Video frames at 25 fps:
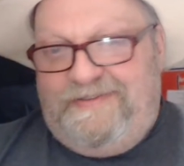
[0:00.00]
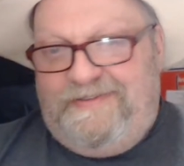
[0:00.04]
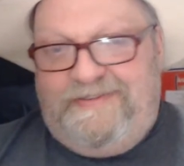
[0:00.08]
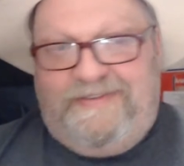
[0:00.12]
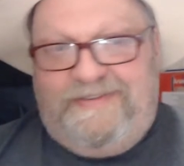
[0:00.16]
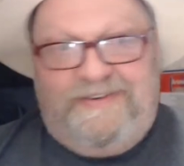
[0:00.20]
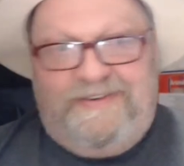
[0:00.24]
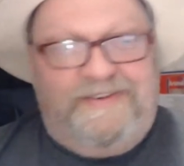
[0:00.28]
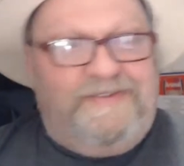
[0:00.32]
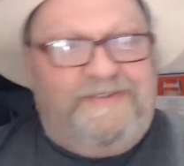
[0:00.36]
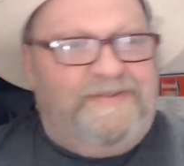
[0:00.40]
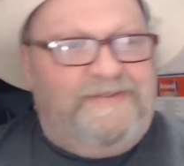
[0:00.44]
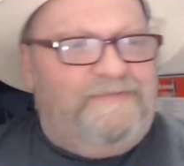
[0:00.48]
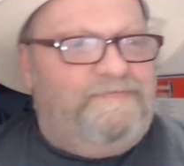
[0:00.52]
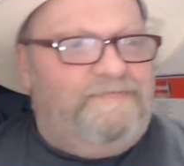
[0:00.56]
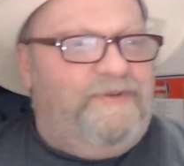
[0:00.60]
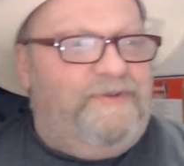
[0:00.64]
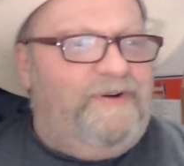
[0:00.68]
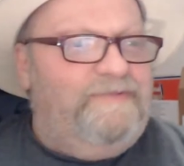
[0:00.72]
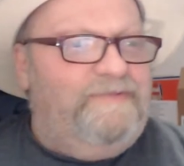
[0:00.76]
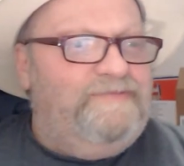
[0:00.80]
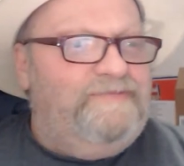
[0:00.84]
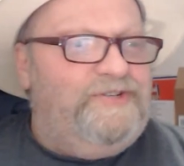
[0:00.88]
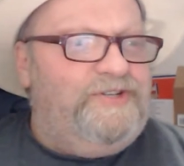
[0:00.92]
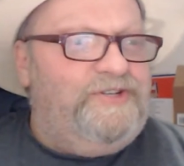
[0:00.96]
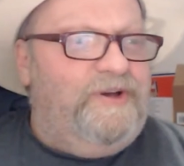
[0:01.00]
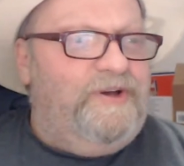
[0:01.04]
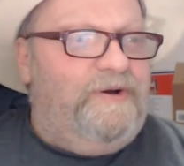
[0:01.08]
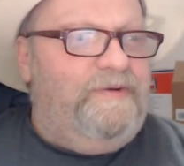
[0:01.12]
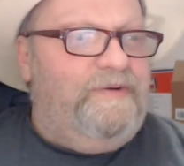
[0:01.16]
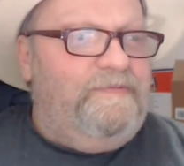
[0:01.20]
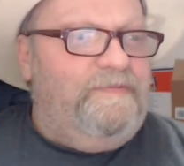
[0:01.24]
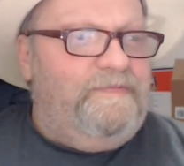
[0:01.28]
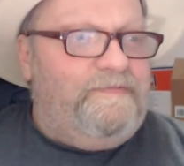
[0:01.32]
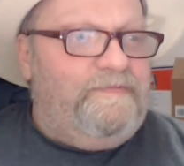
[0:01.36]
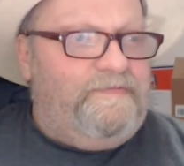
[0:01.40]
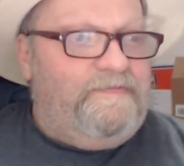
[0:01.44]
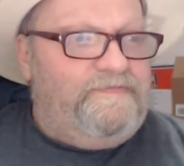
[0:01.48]
the bottom
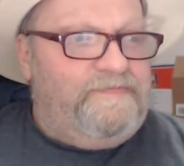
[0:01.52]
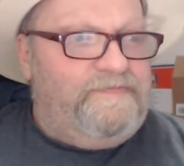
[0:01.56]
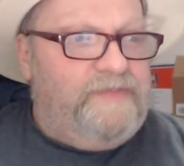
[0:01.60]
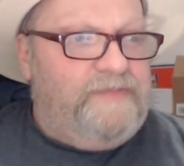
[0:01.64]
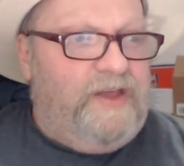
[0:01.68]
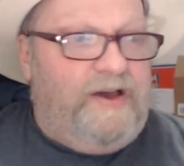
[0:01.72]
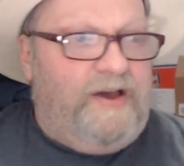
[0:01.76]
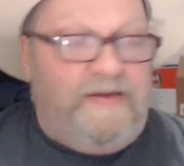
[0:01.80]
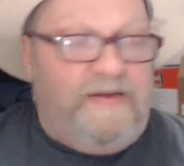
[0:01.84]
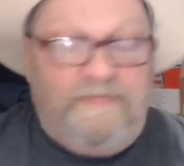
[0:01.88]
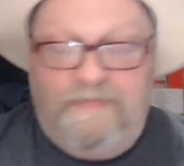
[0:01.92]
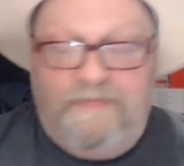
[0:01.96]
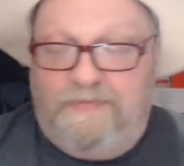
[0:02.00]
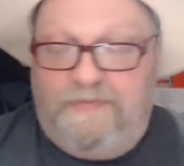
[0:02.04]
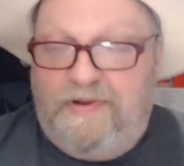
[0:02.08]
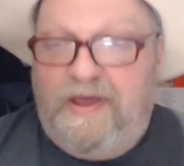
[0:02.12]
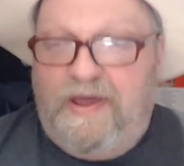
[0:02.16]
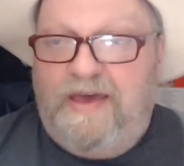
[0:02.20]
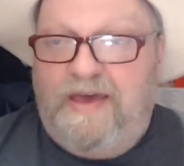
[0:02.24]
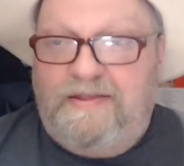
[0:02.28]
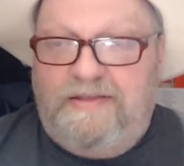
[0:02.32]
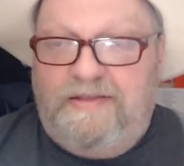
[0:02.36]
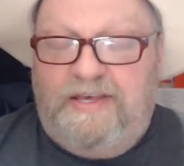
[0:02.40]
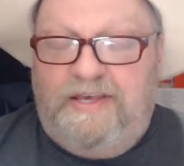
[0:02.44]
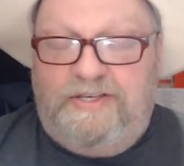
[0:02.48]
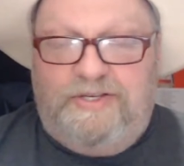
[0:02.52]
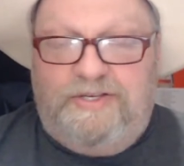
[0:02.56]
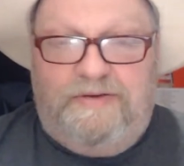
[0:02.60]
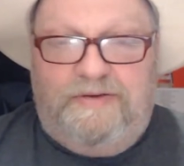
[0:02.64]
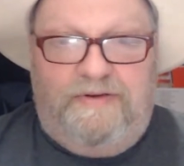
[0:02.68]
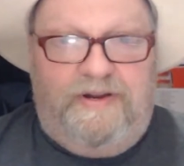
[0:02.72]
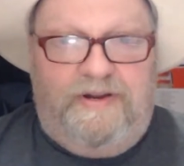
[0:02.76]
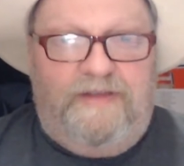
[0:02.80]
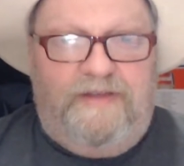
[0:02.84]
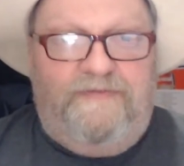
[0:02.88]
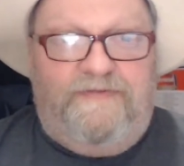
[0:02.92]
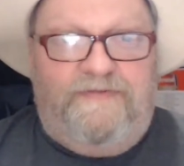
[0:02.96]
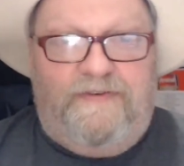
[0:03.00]
shop. I hadn't planned this or
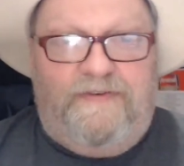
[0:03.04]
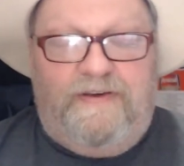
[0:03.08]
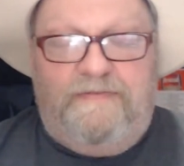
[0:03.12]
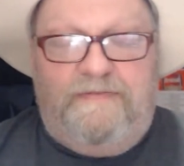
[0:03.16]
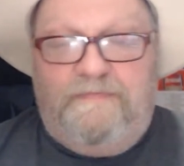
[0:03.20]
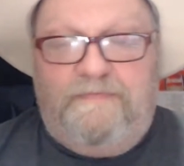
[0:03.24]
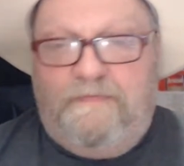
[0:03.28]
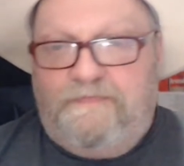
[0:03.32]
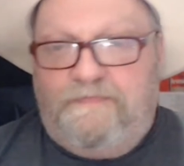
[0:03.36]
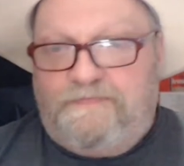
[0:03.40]
anything.